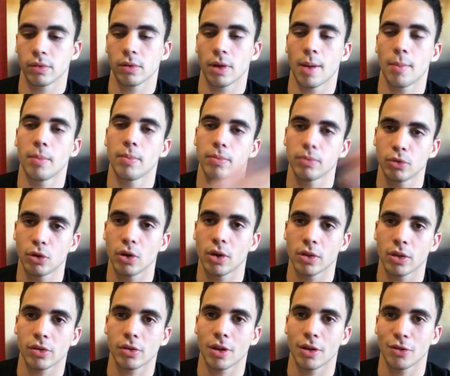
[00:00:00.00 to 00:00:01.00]
I'm doing
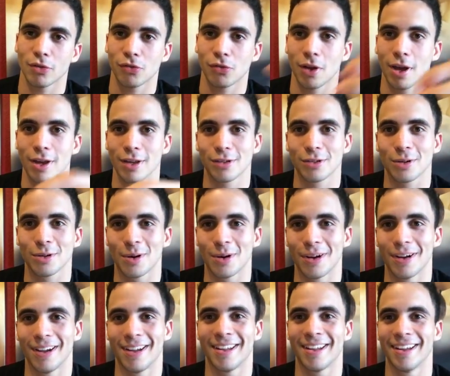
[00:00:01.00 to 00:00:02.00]
this on the fly, so
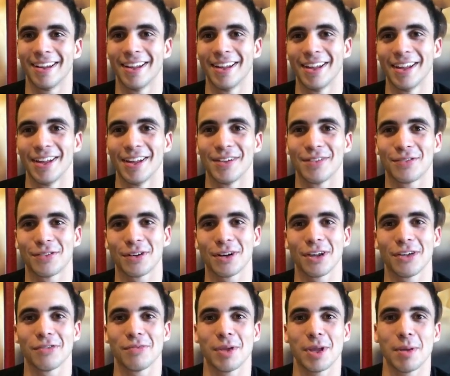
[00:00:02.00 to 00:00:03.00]

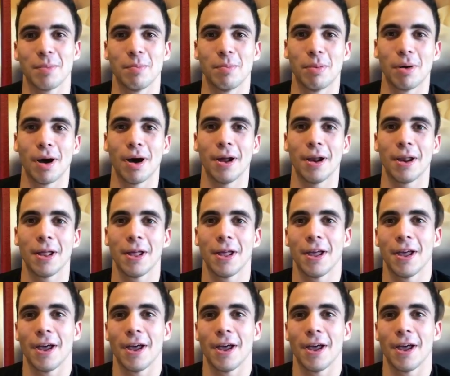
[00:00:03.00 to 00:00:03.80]
forgive me. But